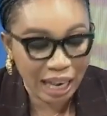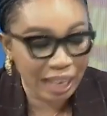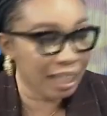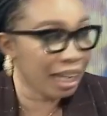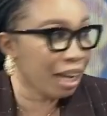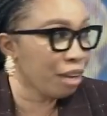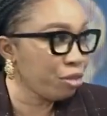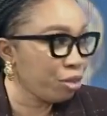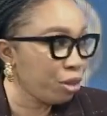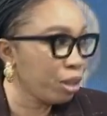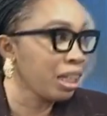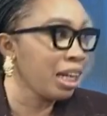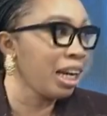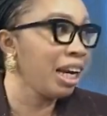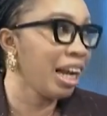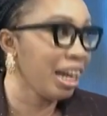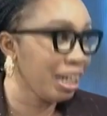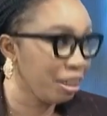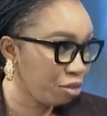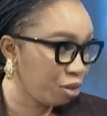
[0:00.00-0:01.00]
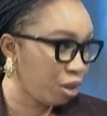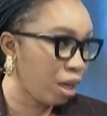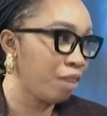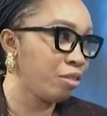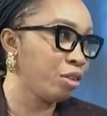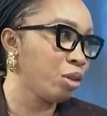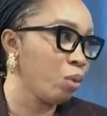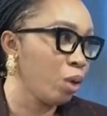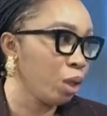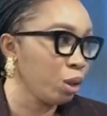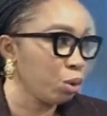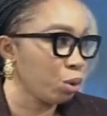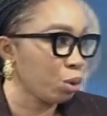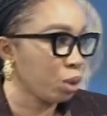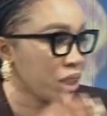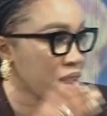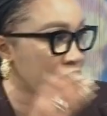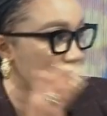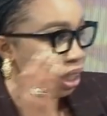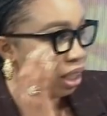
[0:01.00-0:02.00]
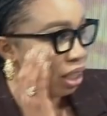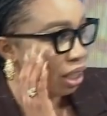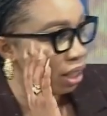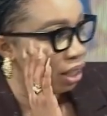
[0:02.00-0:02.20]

are there clearly for everyone to see.